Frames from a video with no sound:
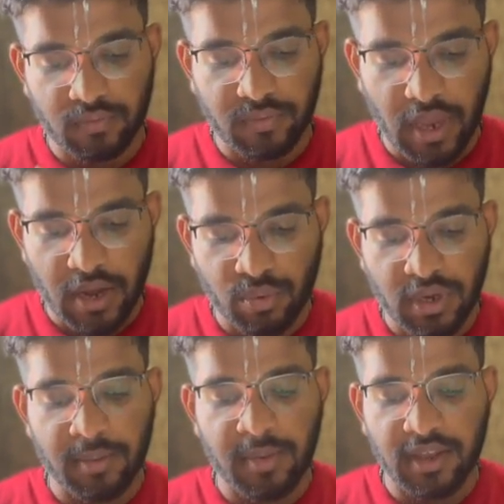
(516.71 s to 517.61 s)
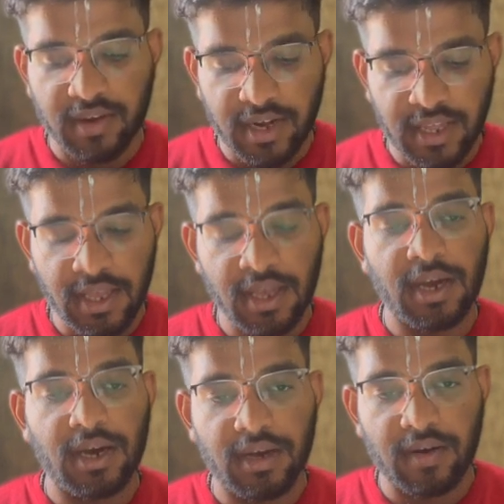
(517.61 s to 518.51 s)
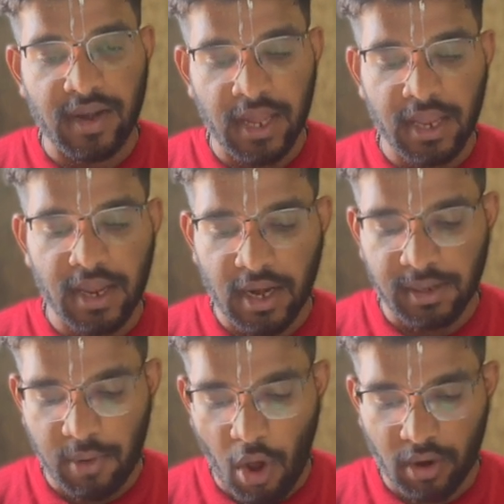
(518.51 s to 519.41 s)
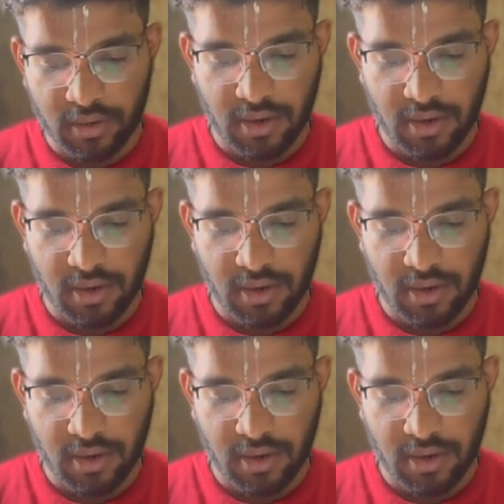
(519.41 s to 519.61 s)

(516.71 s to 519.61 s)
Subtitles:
can only be ready, running, and block.